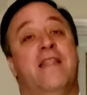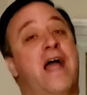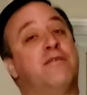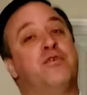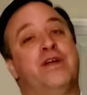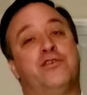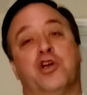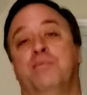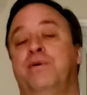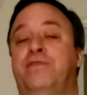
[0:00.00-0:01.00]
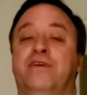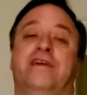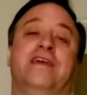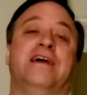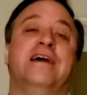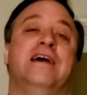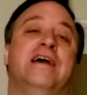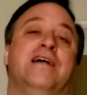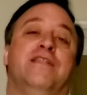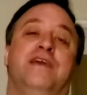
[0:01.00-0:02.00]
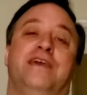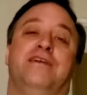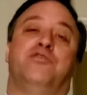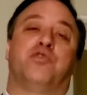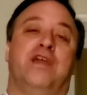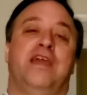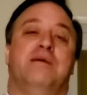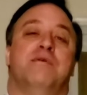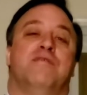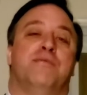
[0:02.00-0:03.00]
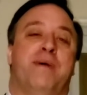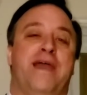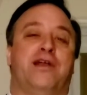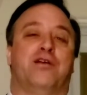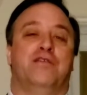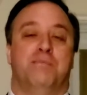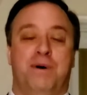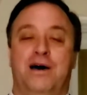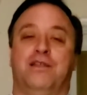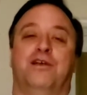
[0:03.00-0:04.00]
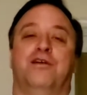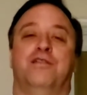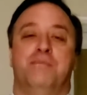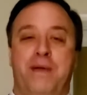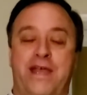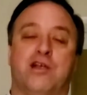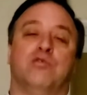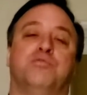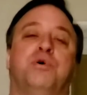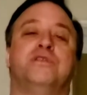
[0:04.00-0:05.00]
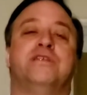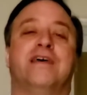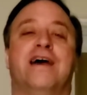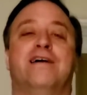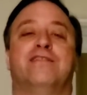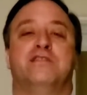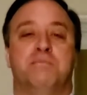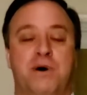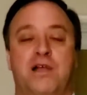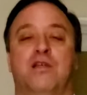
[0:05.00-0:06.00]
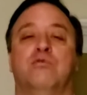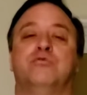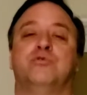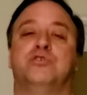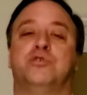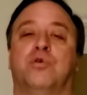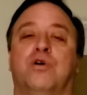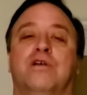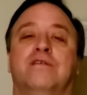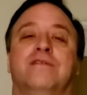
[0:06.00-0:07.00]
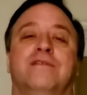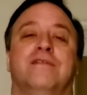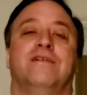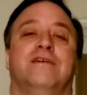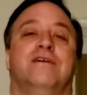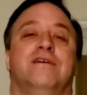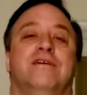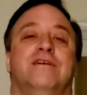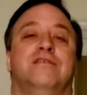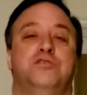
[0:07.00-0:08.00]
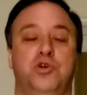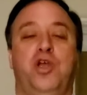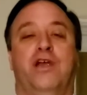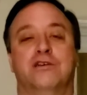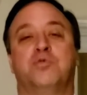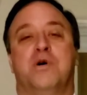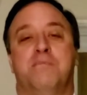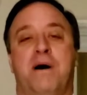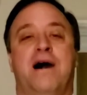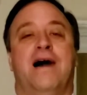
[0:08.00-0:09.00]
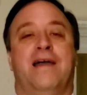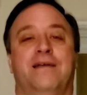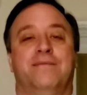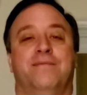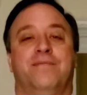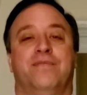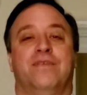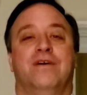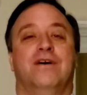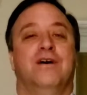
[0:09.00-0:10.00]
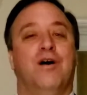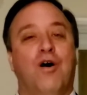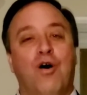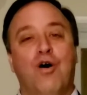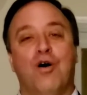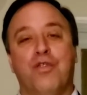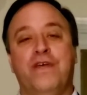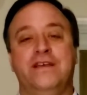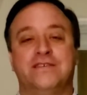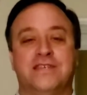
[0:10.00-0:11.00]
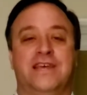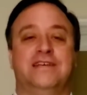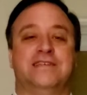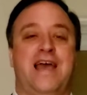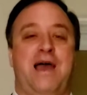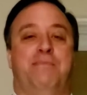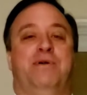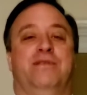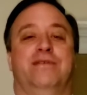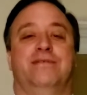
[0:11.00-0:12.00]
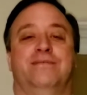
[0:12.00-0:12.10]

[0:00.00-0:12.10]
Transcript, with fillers: And after he interpreted the dream of the baker and the baker was put to death, and the butler was restored, 2 years went by. All these things happened.